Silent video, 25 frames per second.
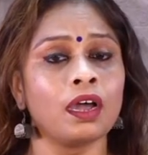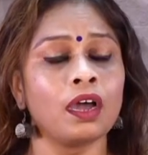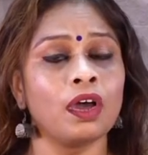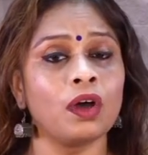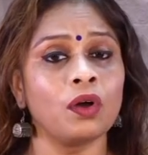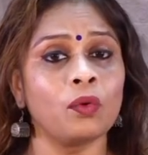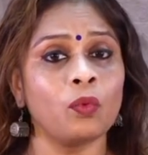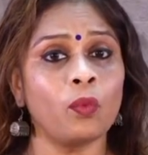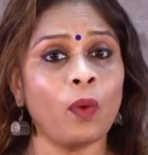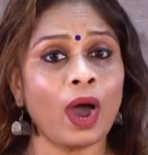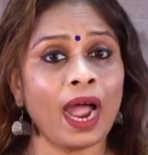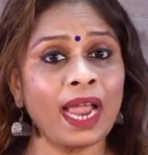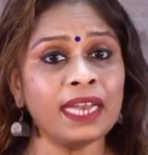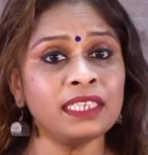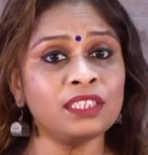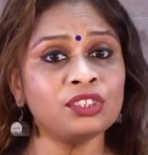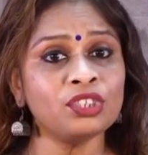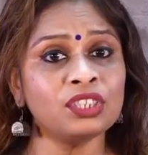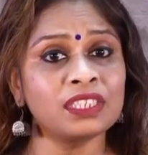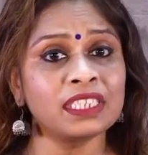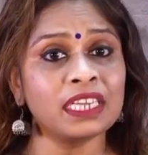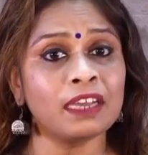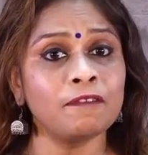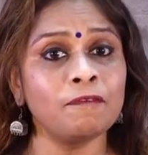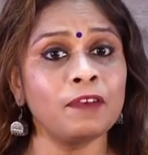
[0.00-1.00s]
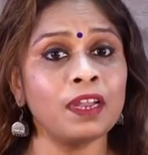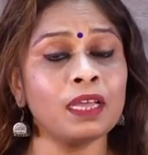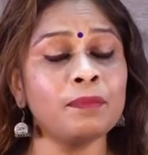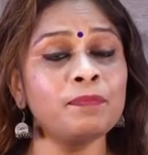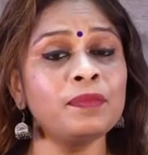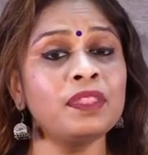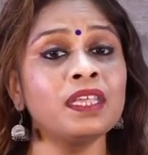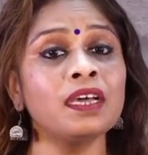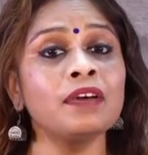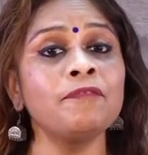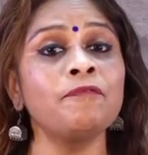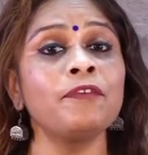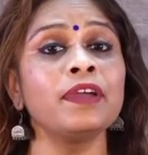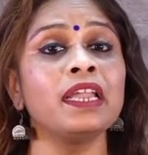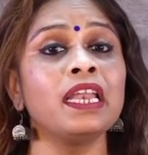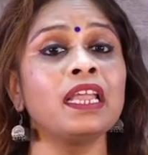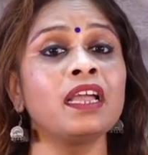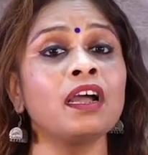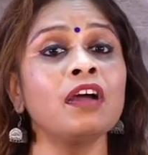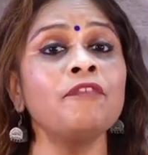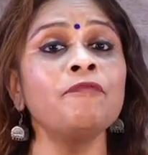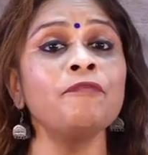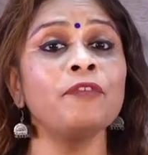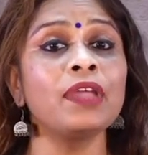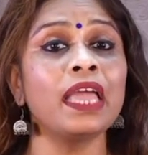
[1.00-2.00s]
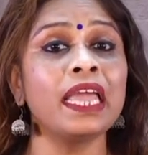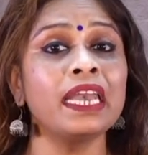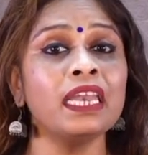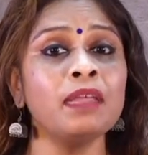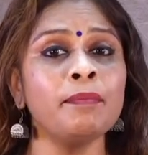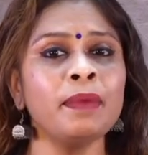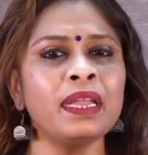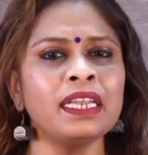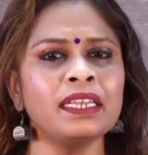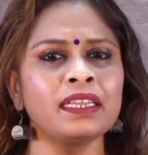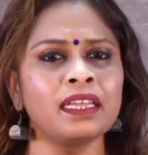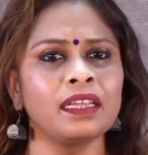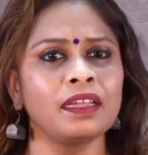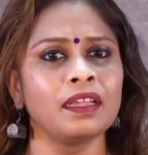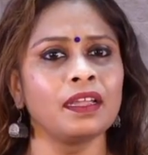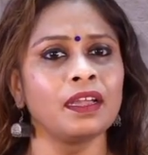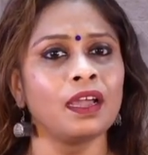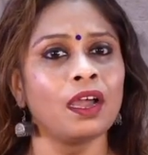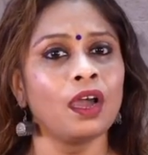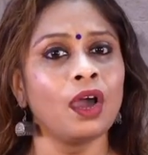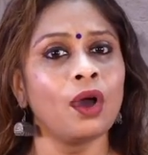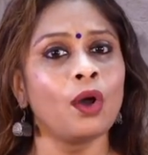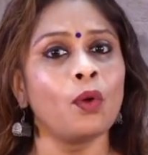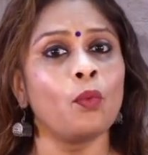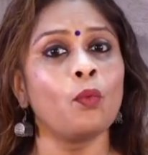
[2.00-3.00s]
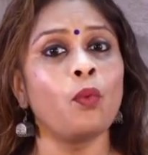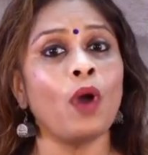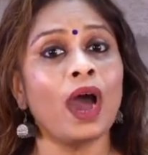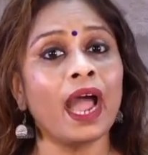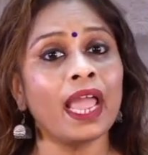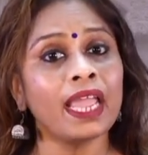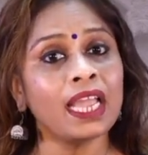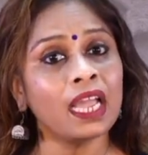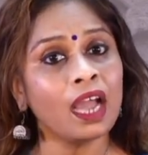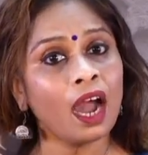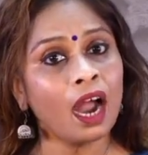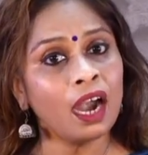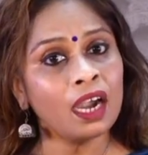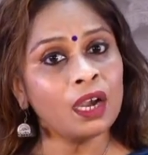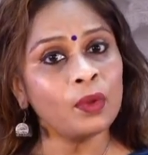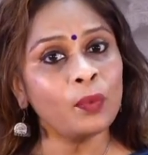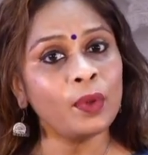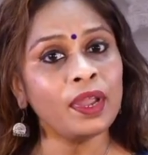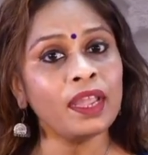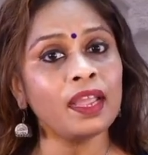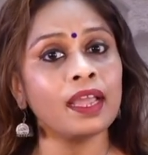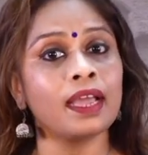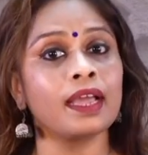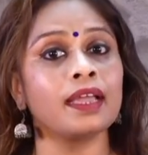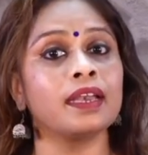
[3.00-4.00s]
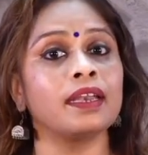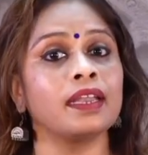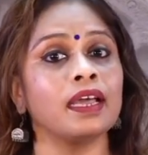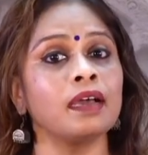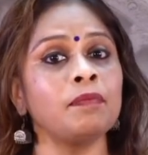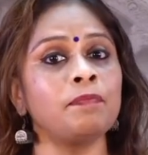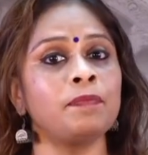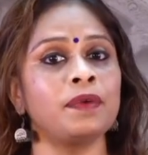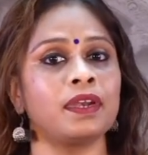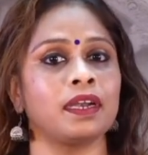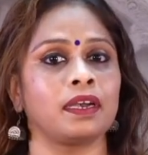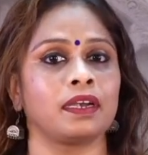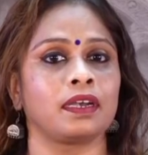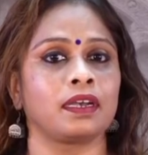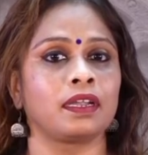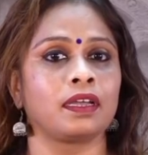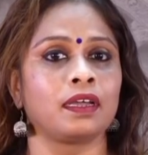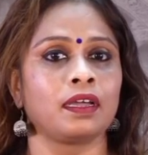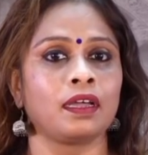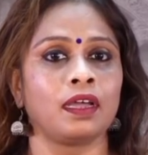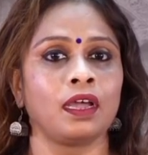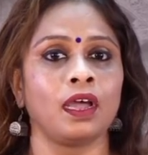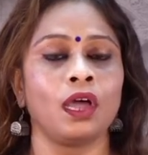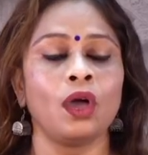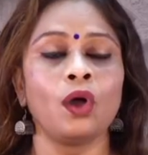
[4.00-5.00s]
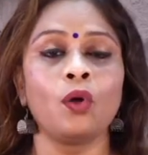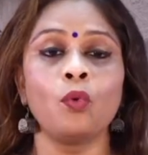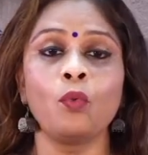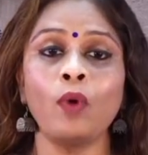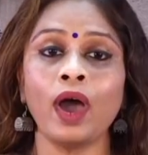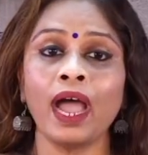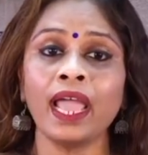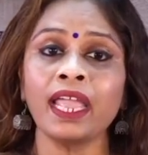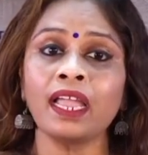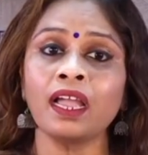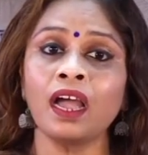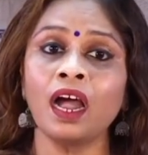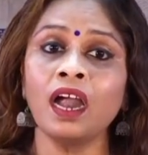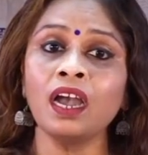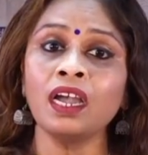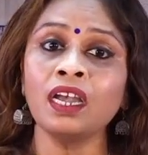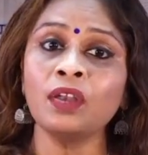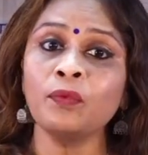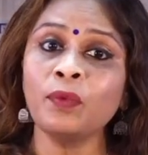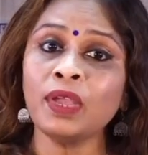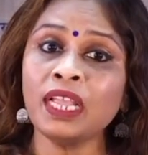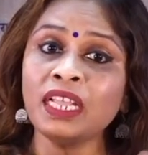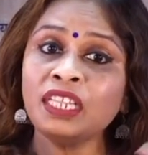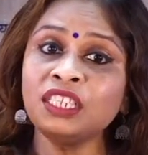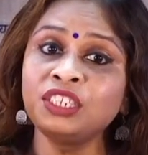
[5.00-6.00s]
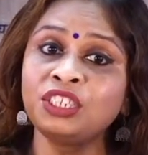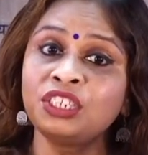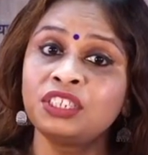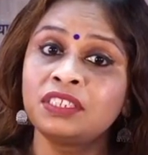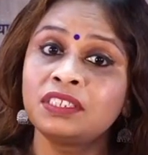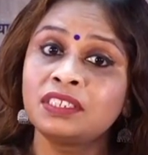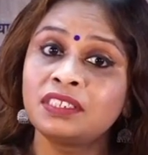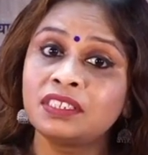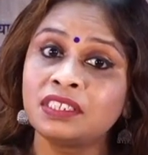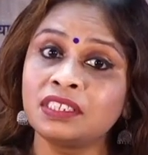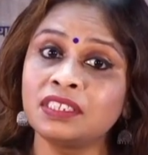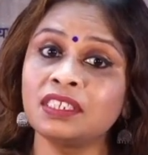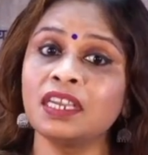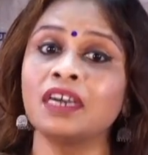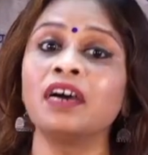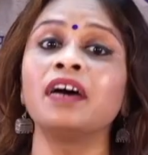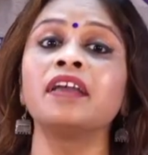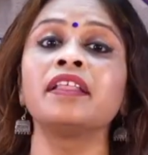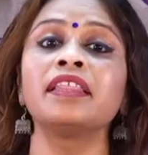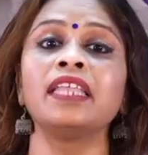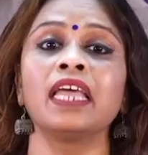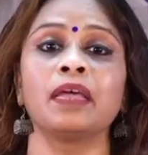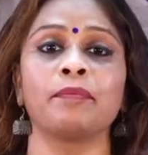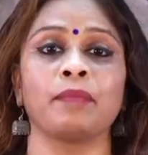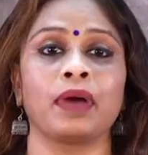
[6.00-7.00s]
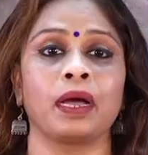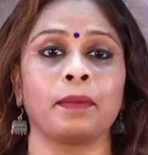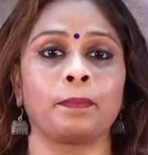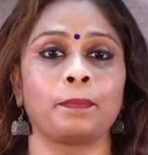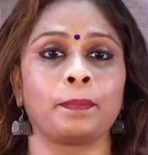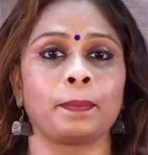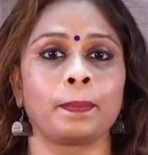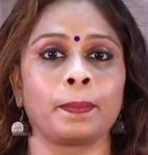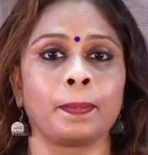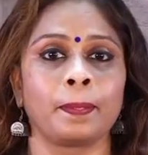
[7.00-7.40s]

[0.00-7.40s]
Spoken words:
Why to develop the feeling of enmity? Why can't we adopt it? Why can't we cheer them up